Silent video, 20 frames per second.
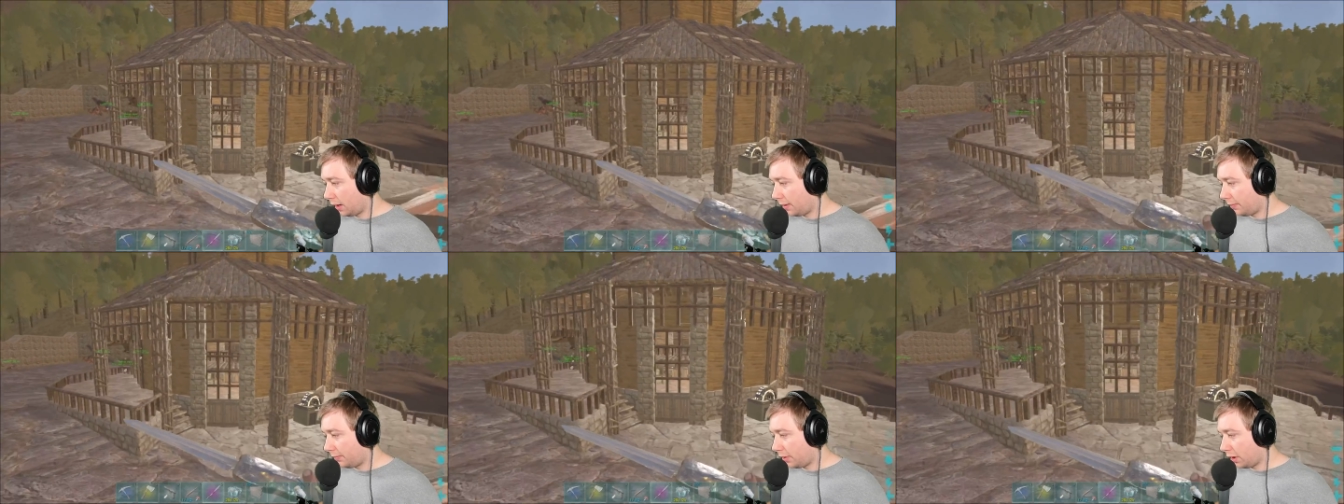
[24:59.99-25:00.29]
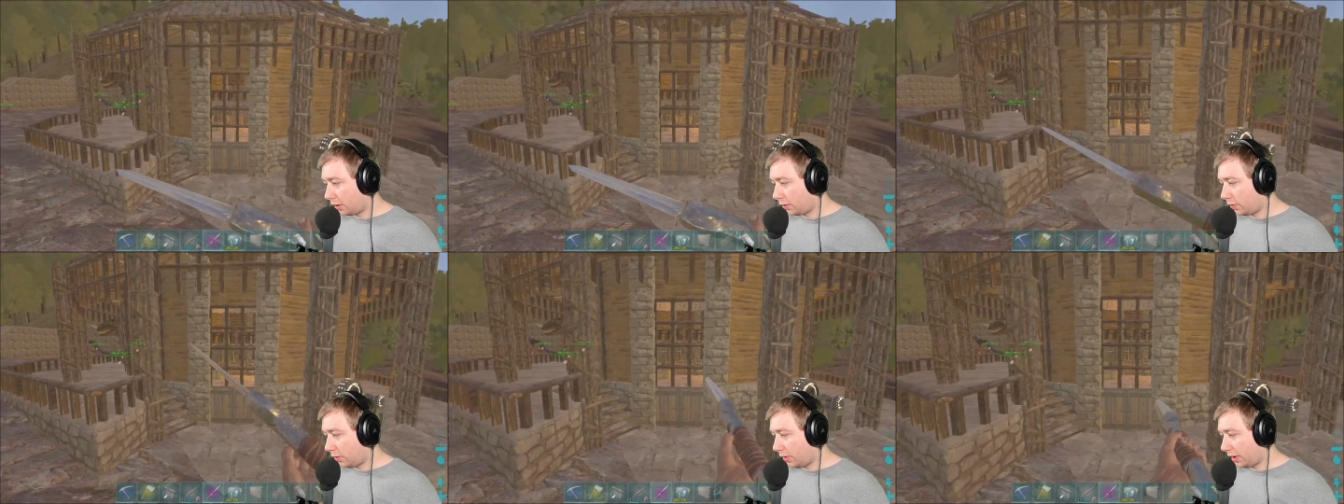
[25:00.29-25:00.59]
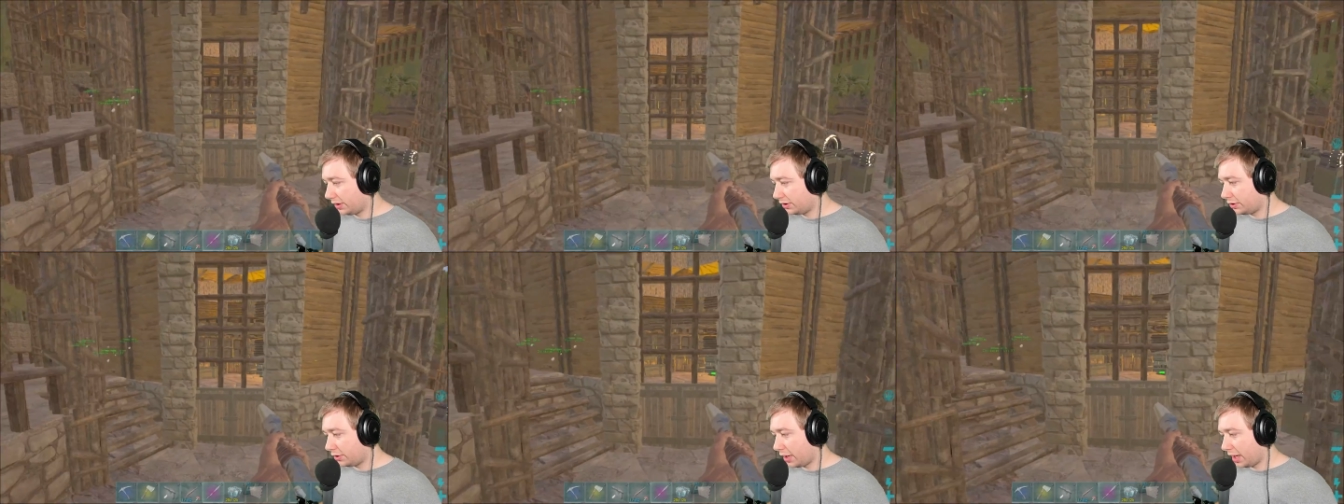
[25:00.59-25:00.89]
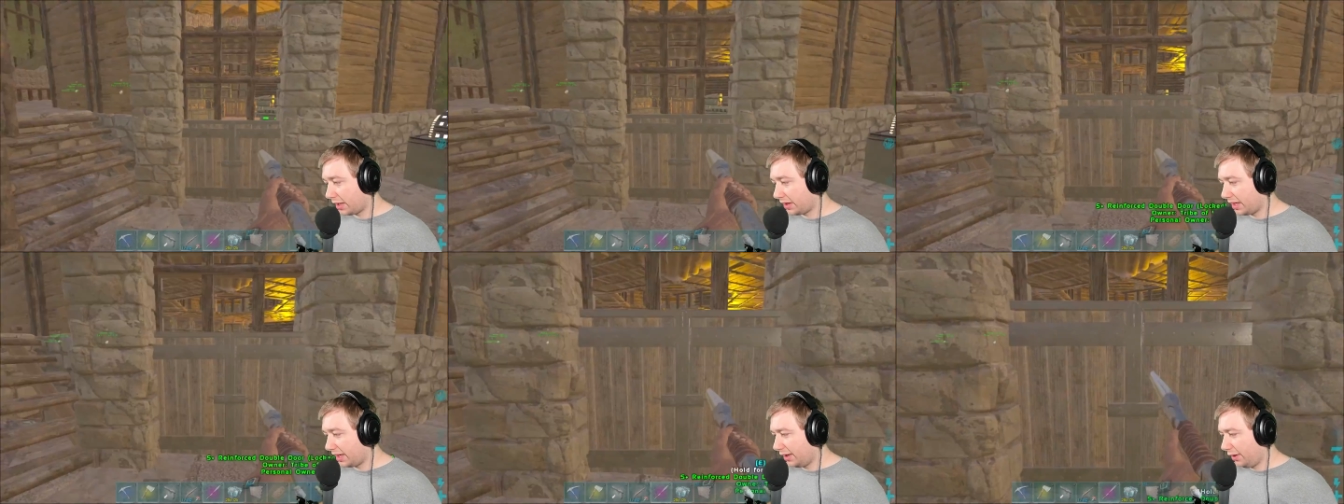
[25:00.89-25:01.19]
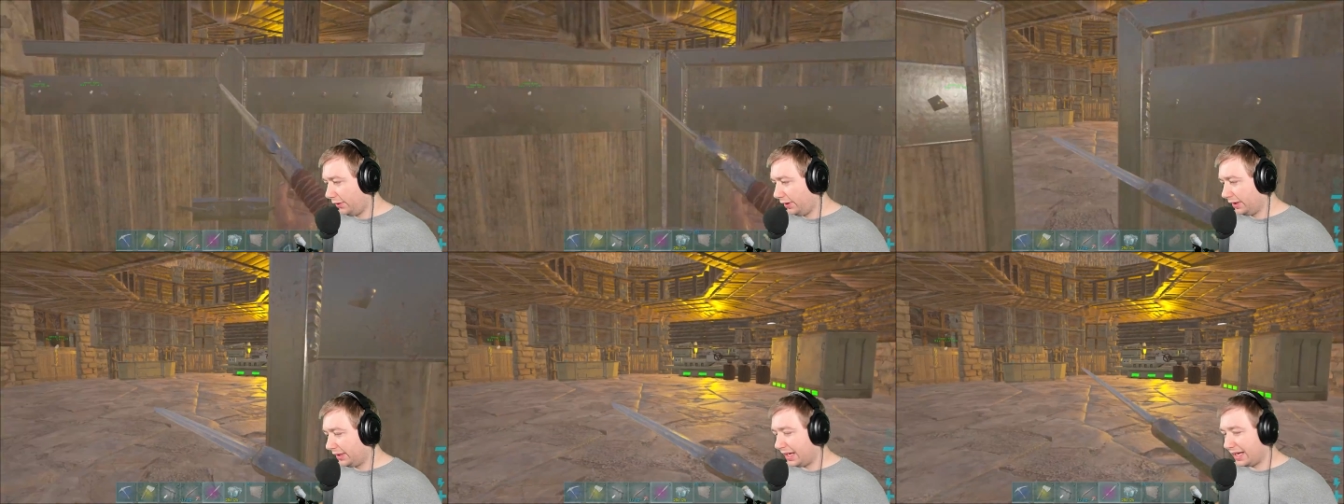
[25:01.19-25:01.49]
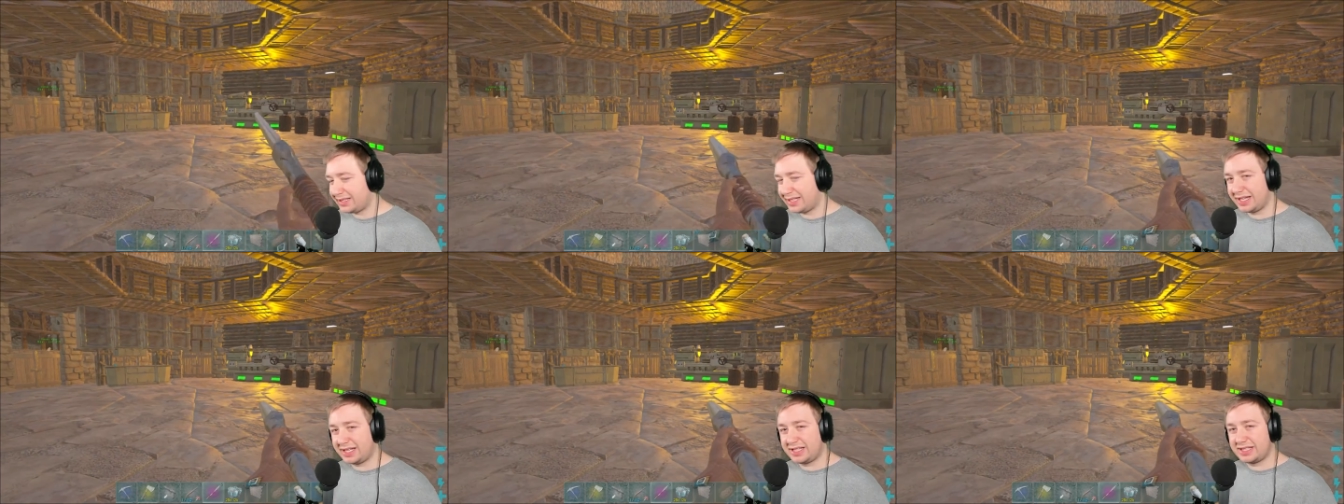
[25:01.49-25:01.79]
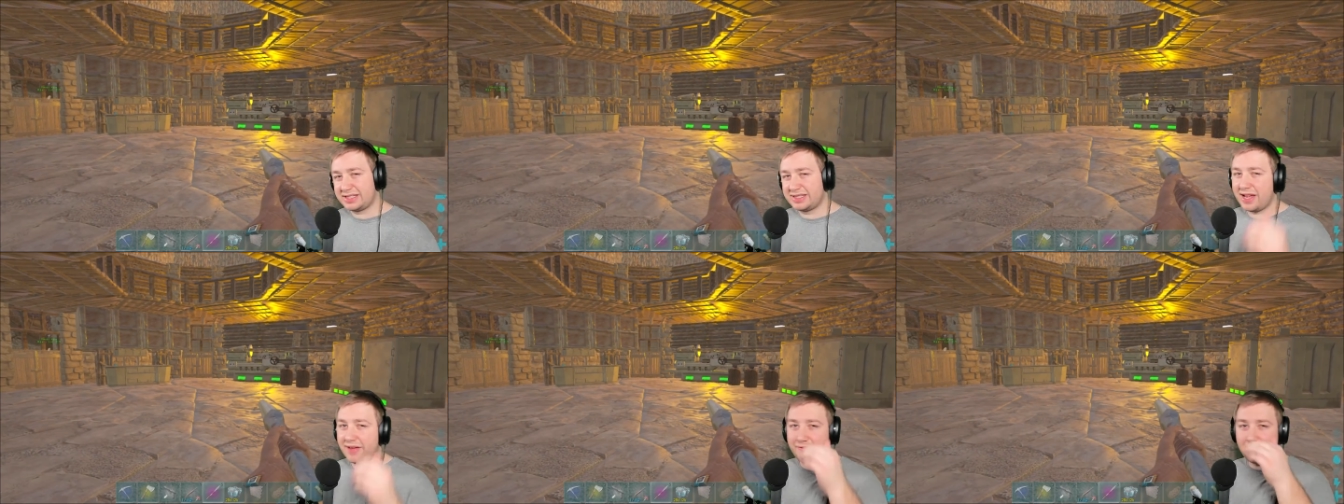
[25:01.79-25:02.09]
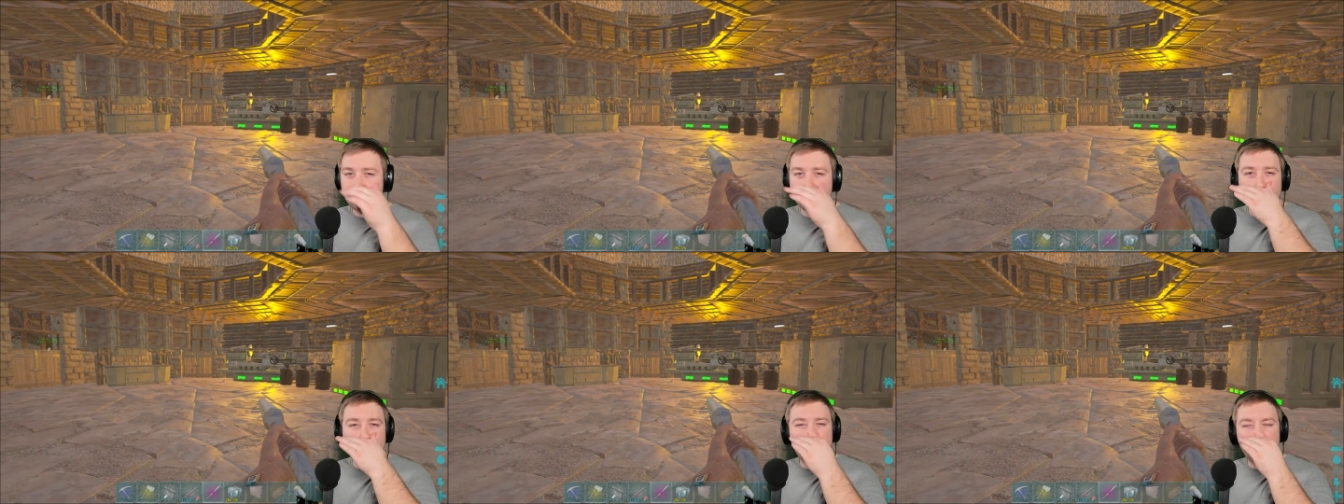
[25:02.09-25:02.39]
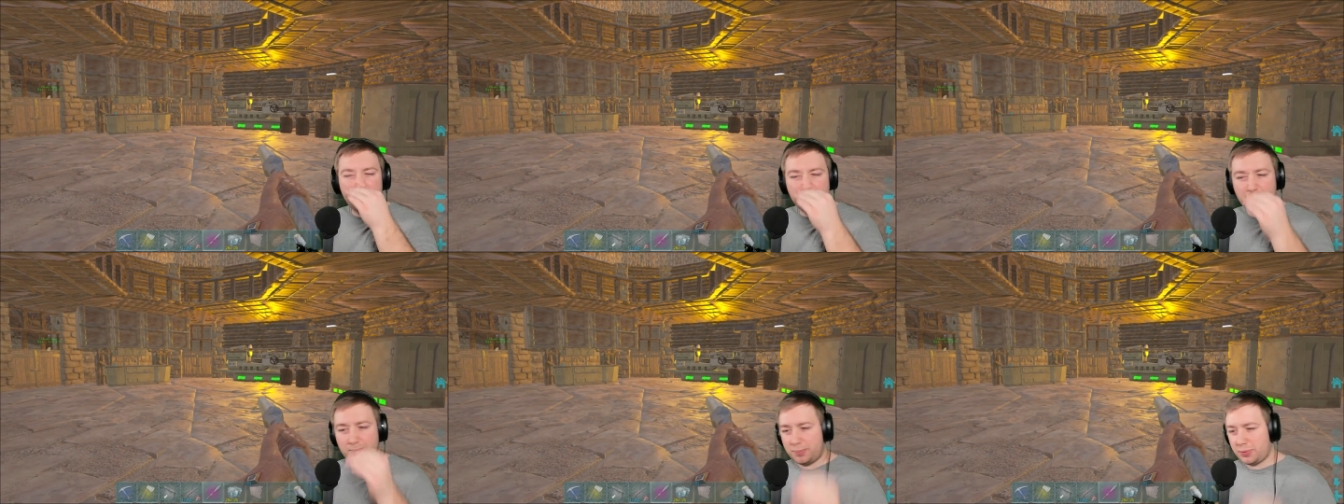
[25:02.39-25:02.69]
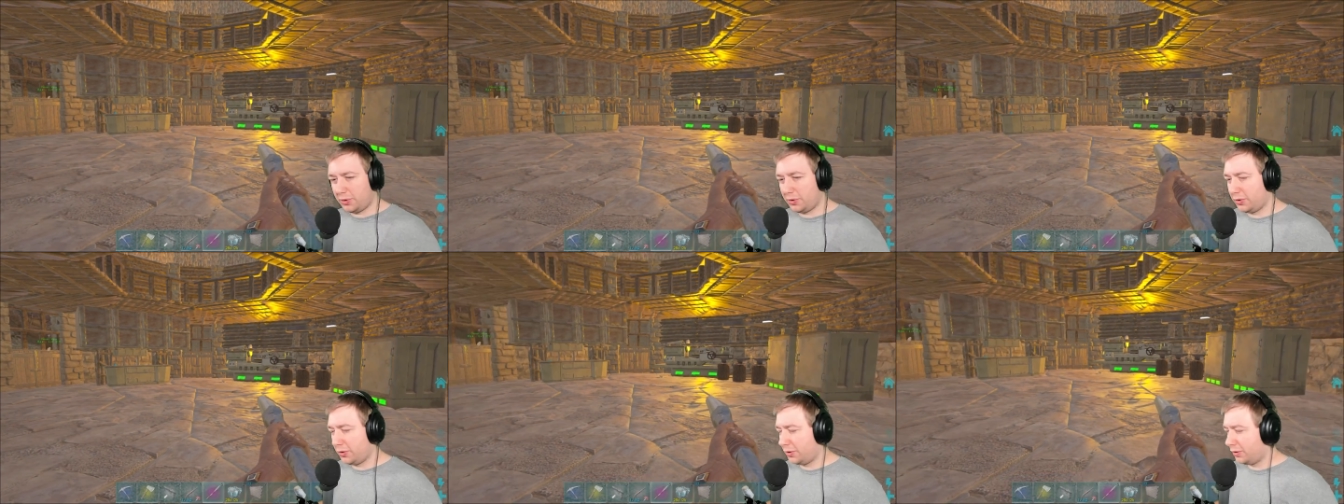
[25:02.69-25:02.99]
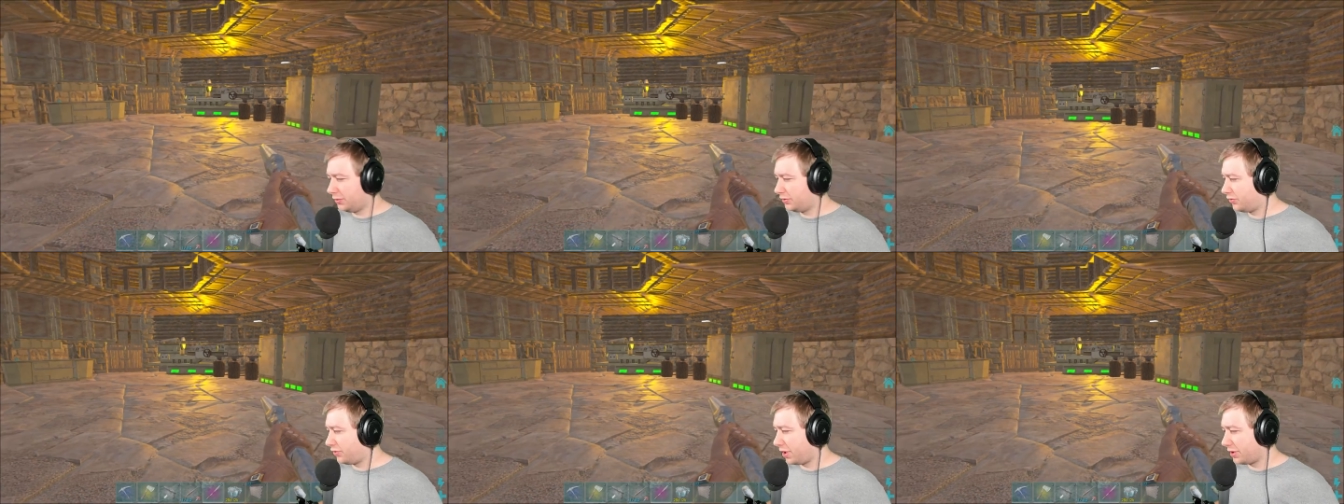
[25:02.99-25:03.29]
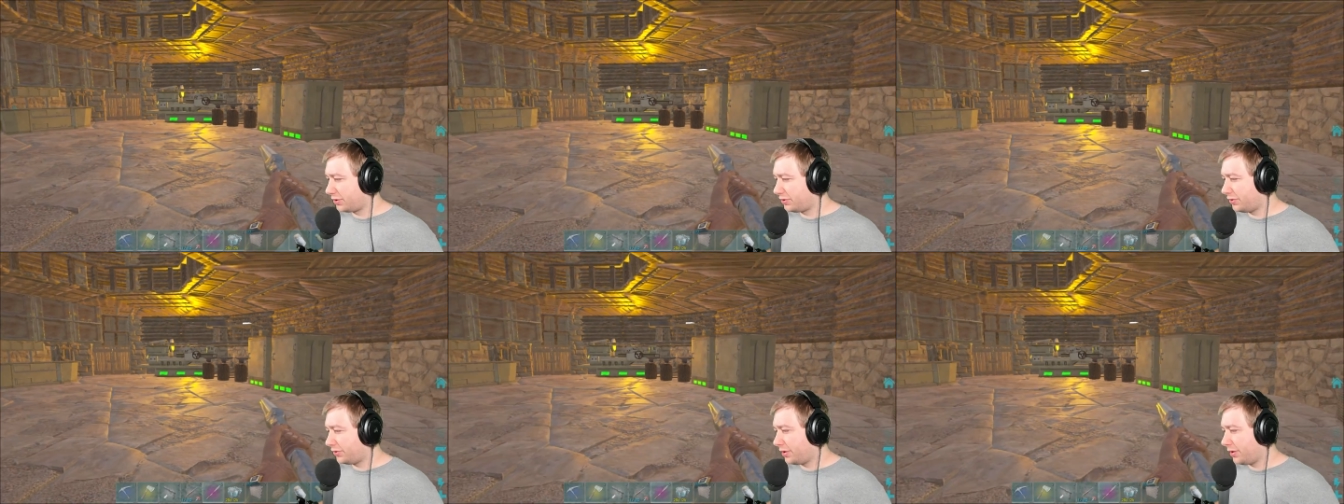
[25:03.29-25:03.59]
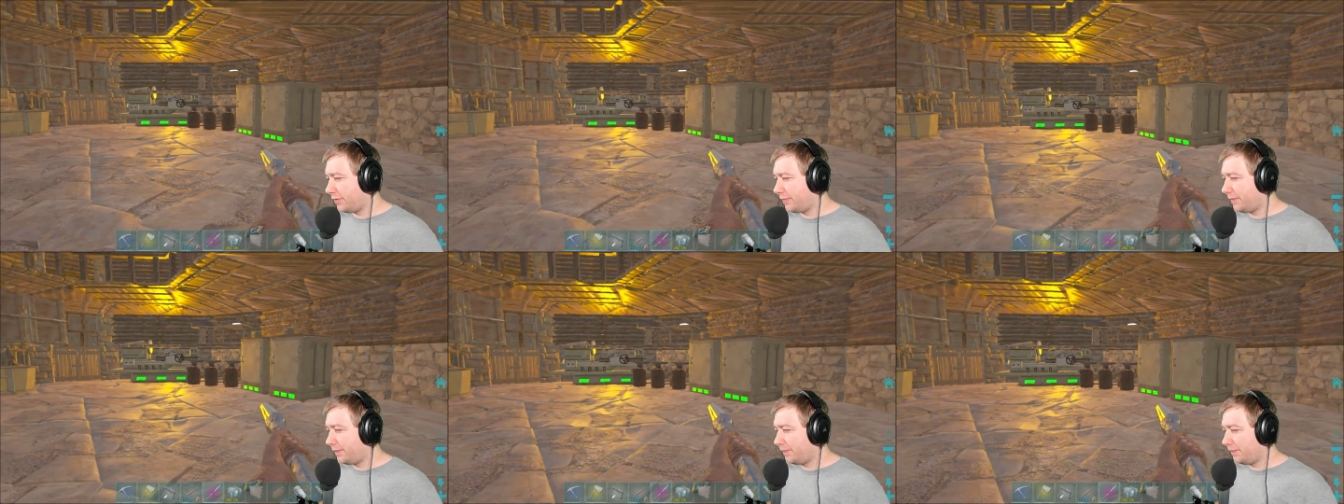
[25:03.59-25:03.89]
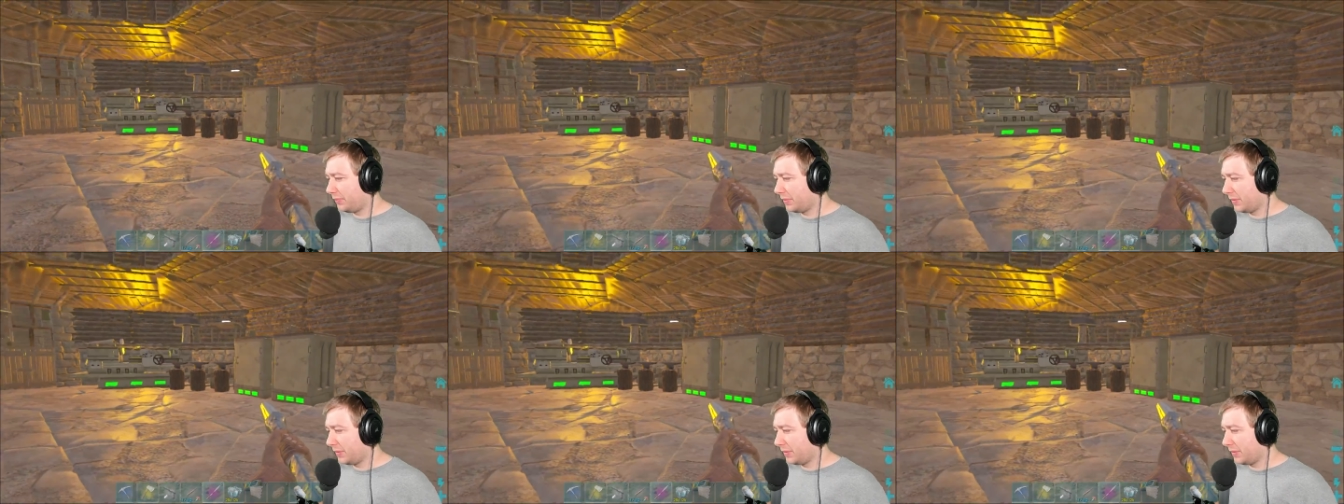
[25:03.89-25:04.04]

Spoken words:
I'm not quite sure. I think it only takes like 7 per structure, though.